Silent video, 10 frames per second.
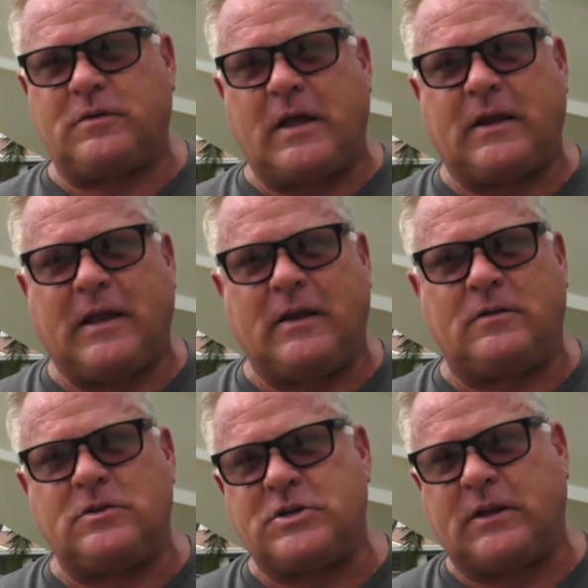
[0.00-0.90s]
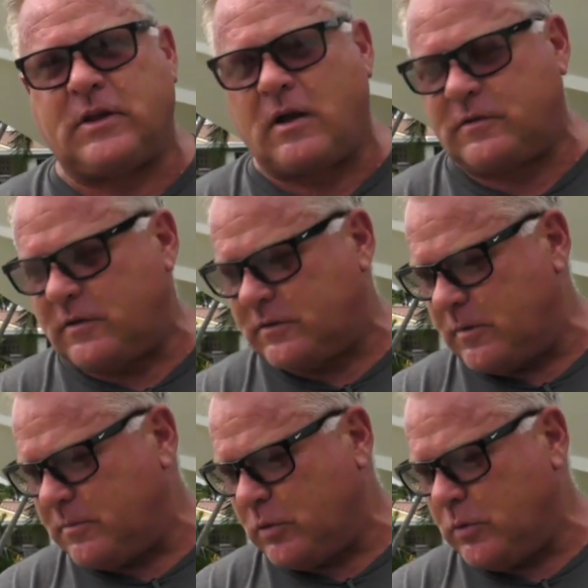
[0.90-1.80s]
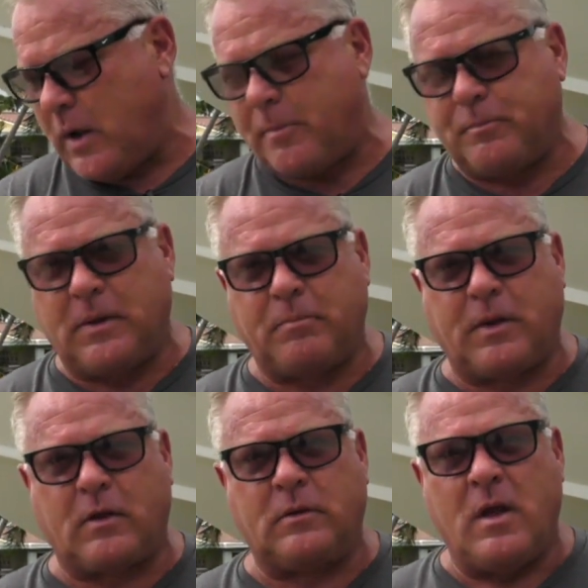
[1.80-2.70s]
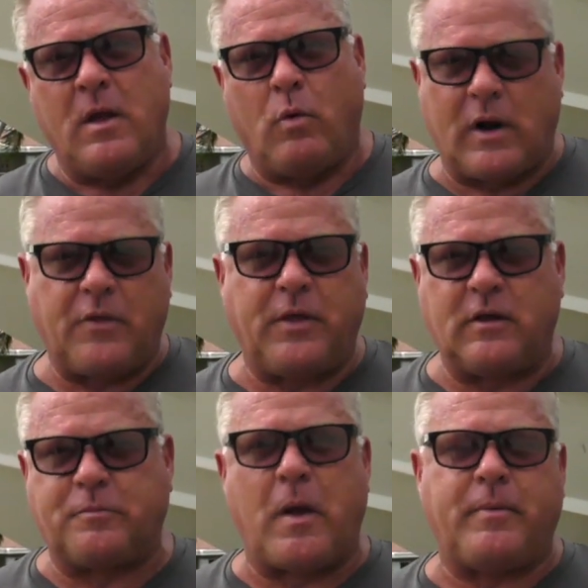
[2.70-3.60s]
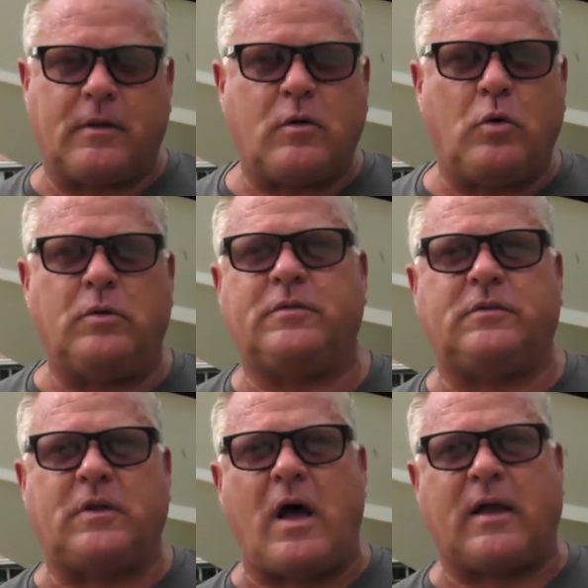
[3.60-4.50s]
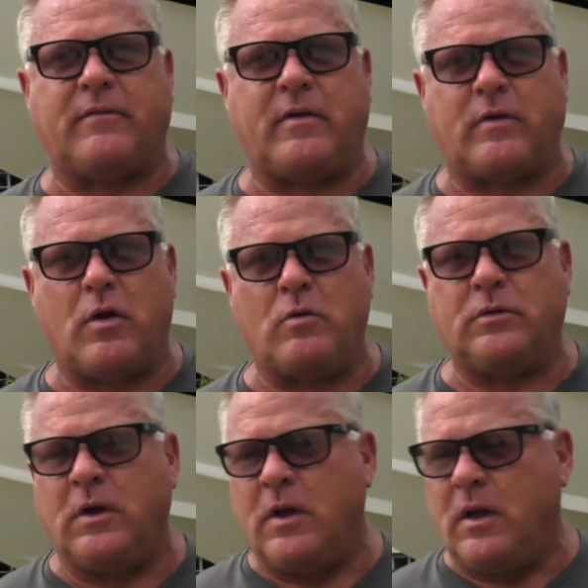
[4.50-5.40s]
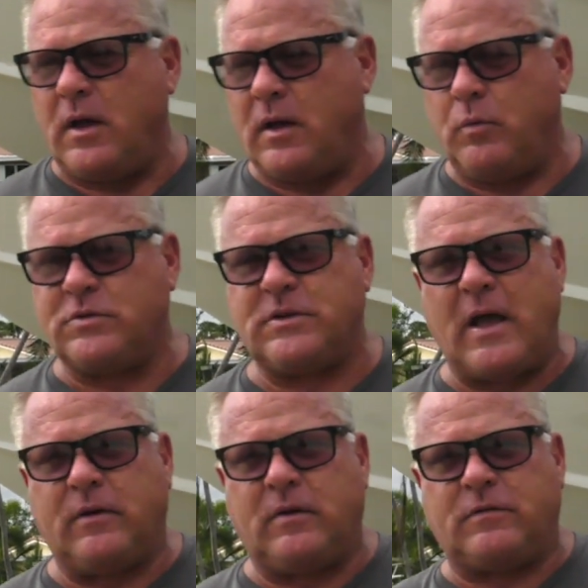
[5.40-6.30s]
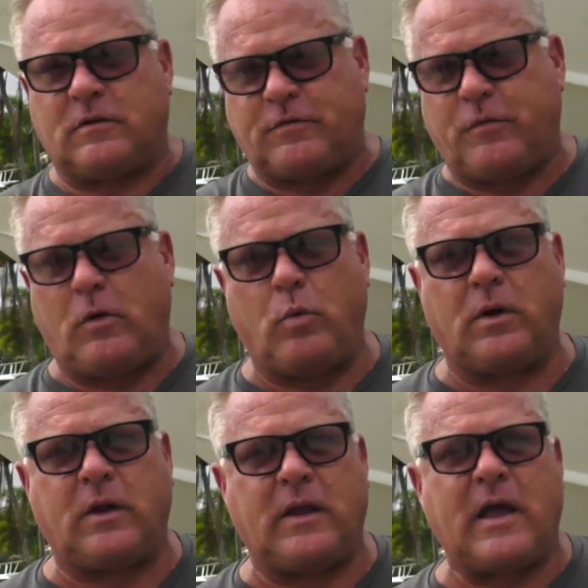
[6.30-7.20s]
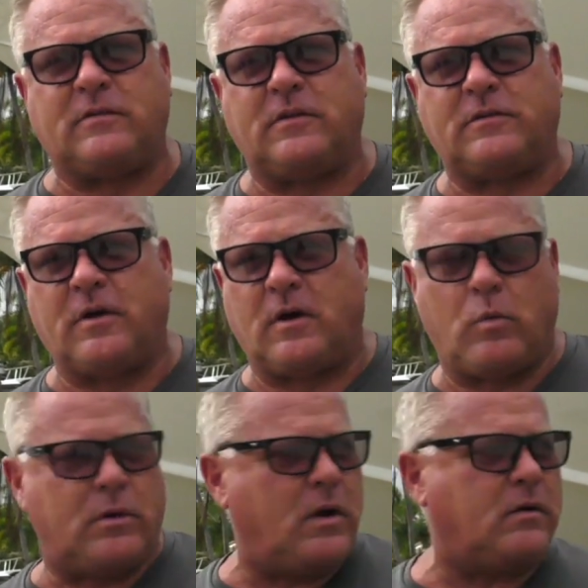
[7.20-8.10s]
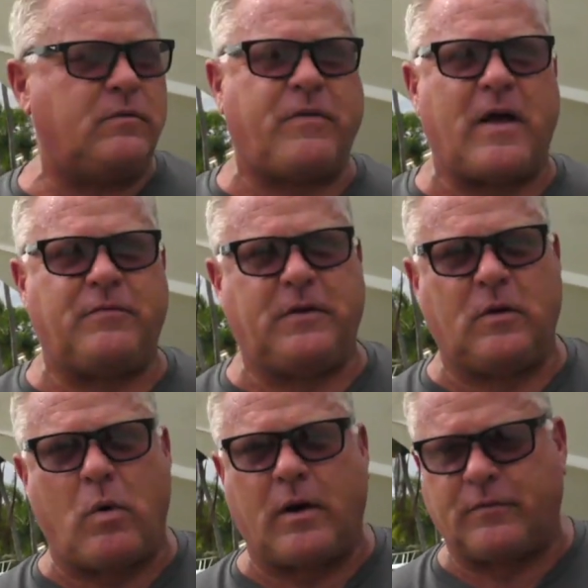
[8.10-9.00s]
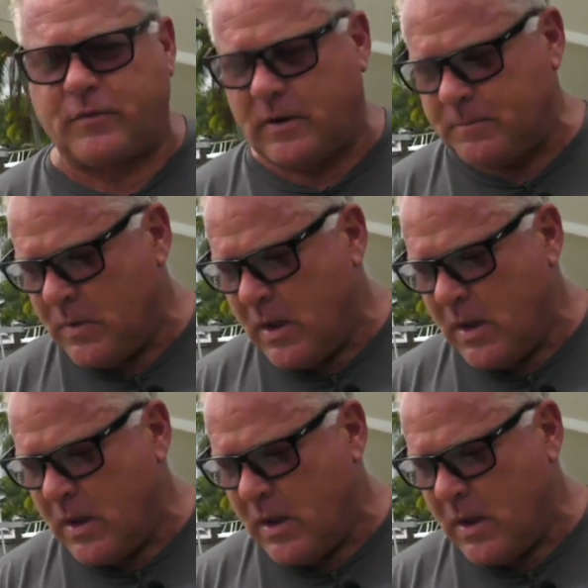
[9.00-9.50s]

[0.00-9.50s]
dedicated to Jet Dock Systems, who helped me build what I think is probably the coolest dock I've ever owned, which now gives us full working access on our 105 feet of waterfront.